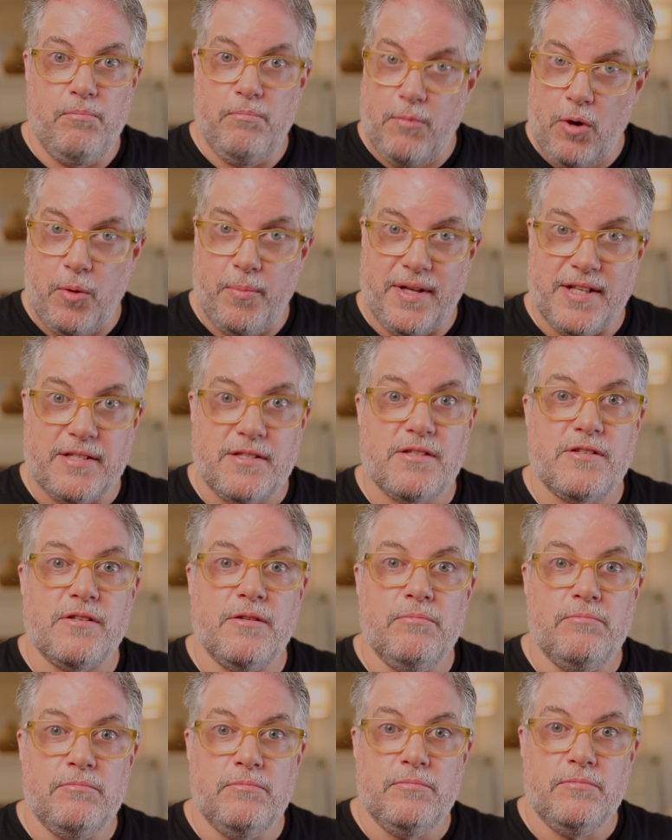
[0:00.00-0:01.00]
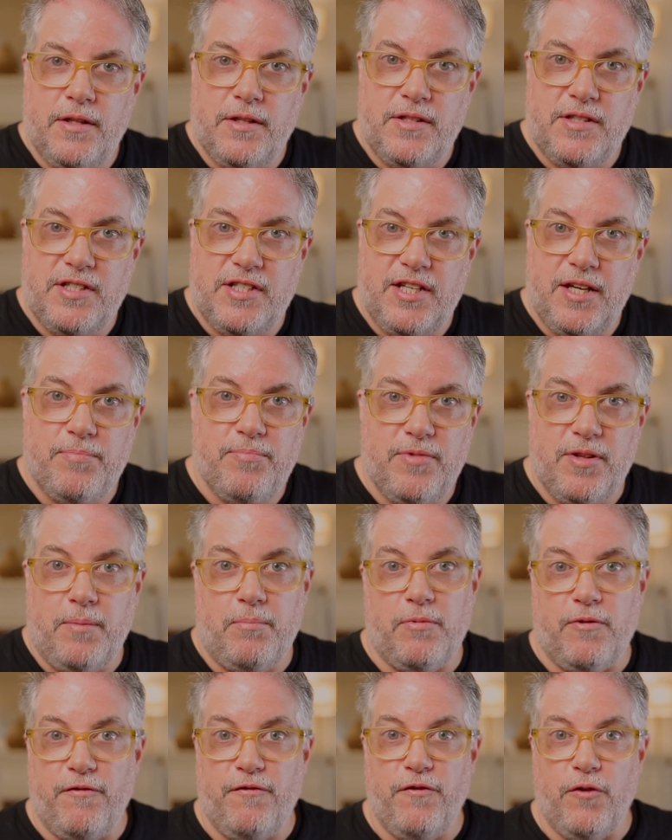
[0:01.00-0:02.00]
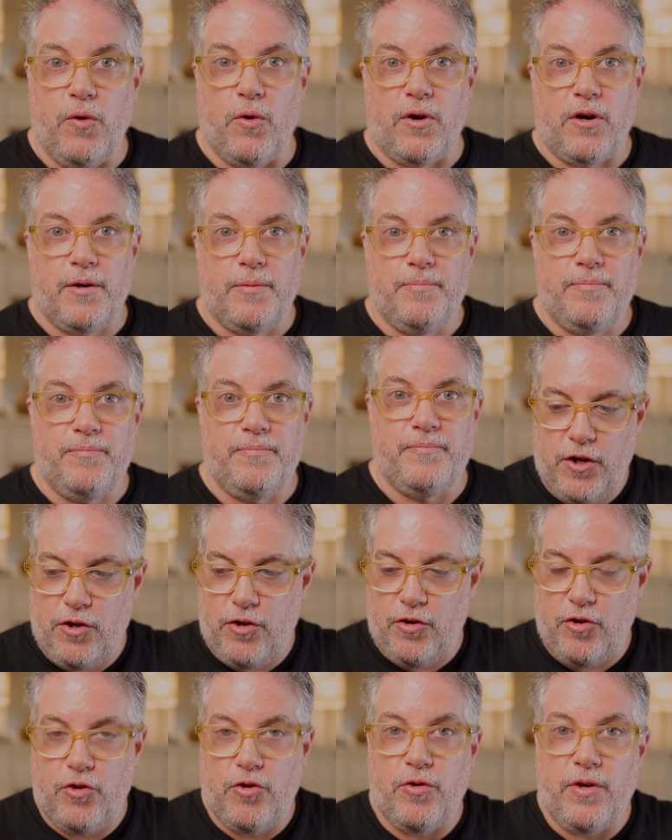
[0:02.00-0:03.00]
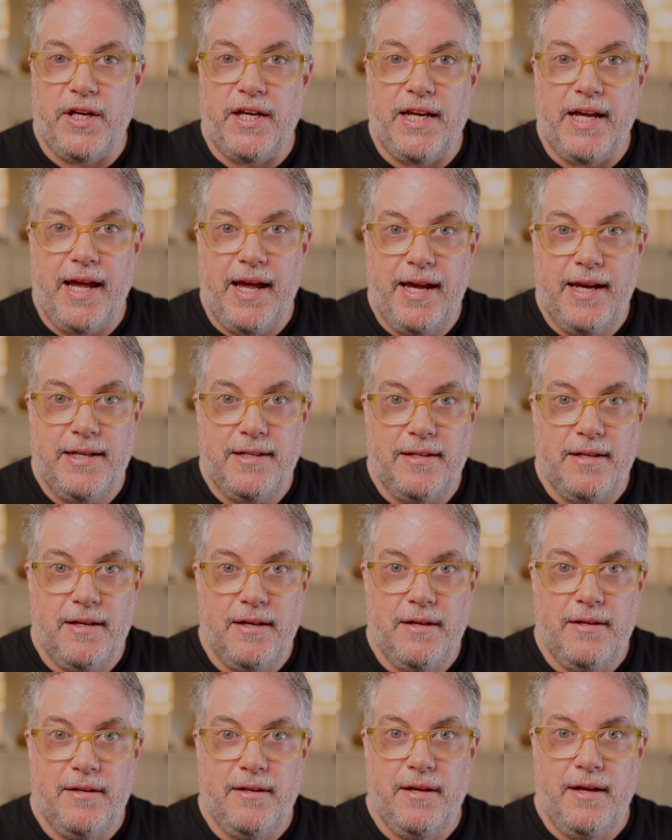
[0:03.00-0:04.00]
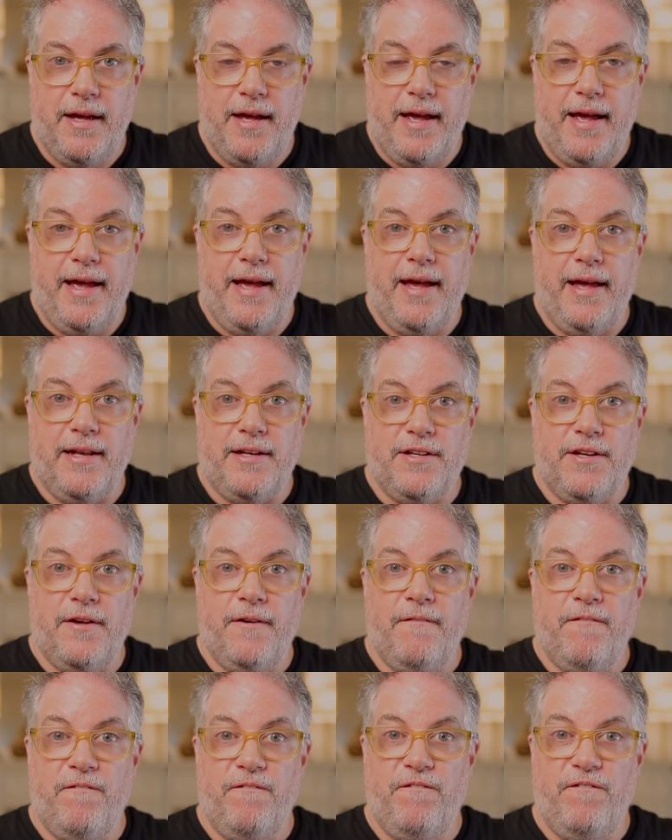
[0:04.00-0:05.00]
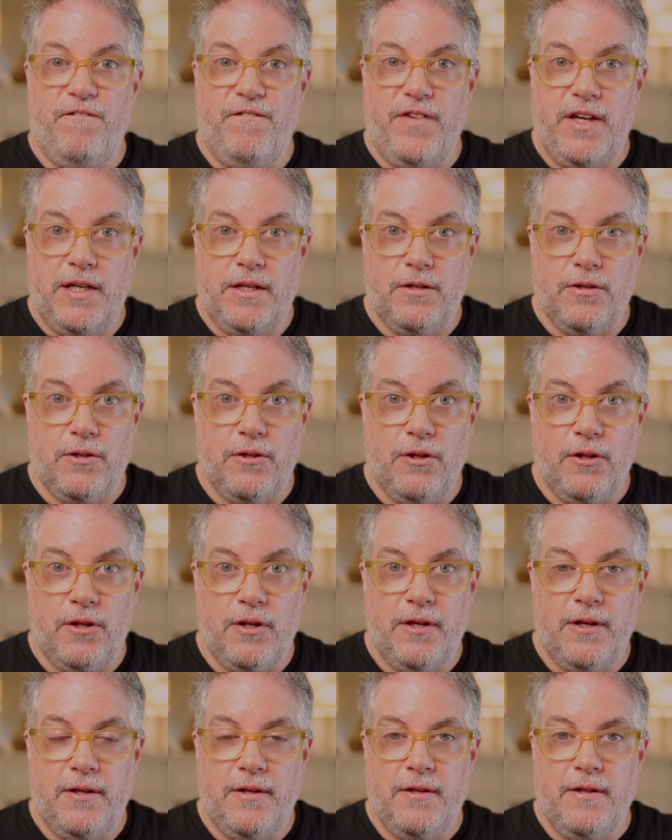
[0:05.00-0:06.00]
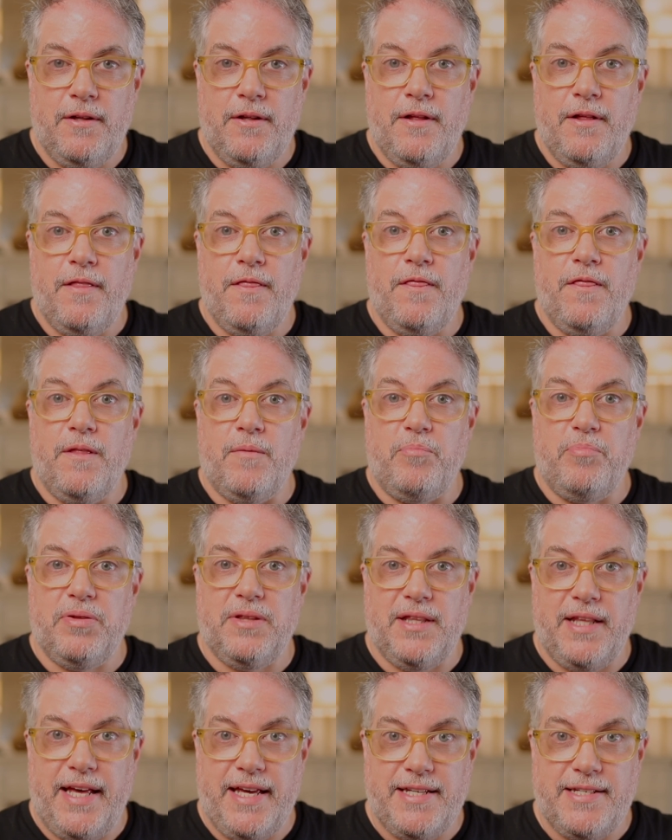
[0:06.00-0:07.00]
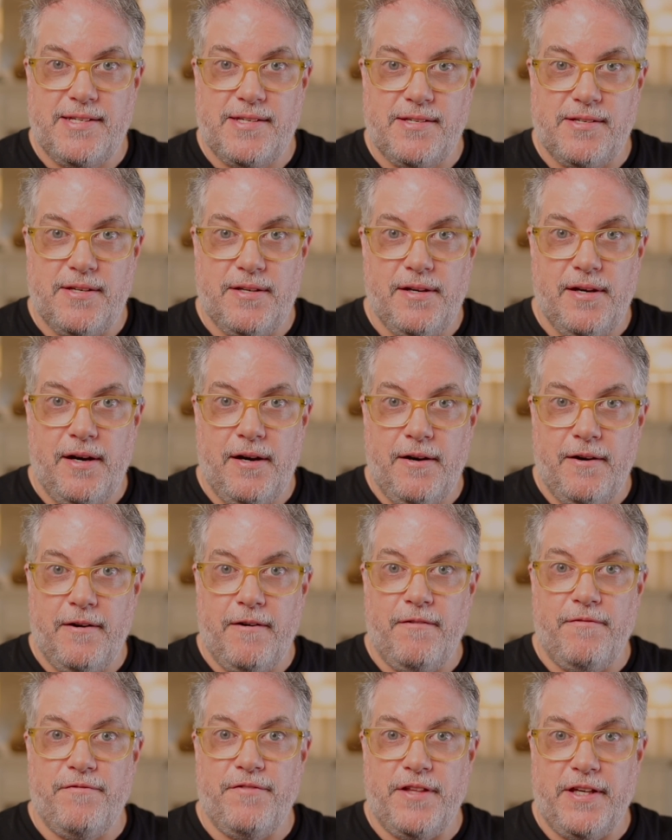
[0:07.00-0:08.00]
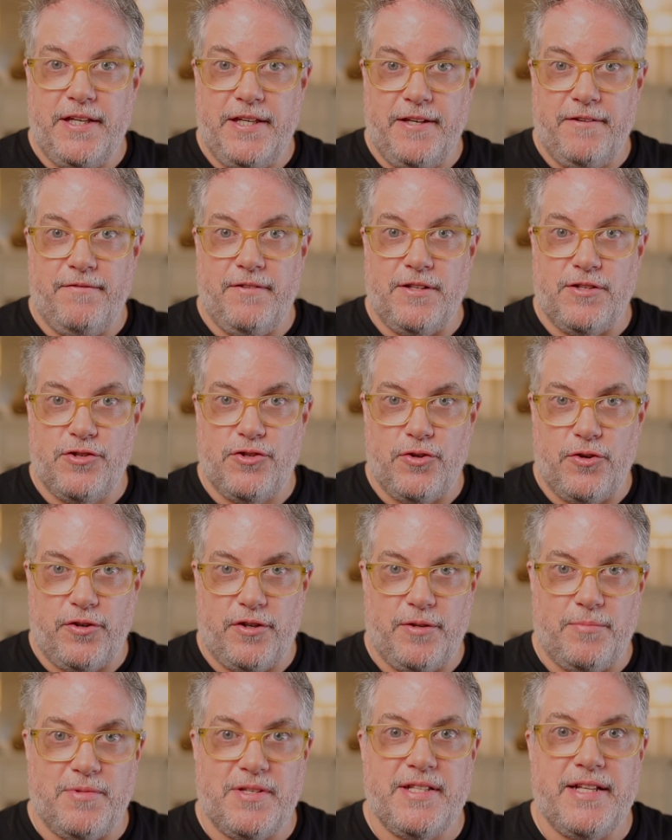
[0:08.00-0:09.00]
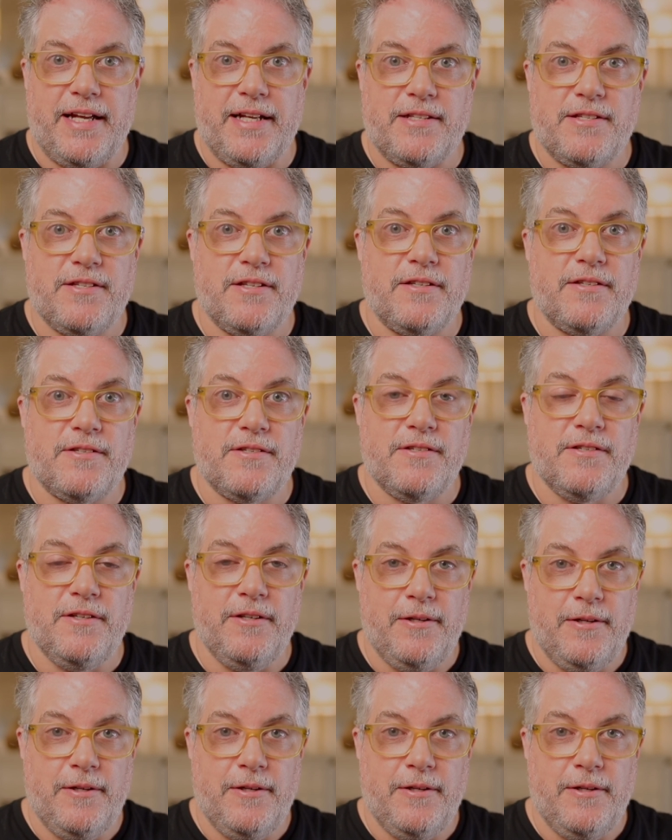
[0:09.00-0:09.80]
moments. Tip number 4, create and feel the place of the given circumstances.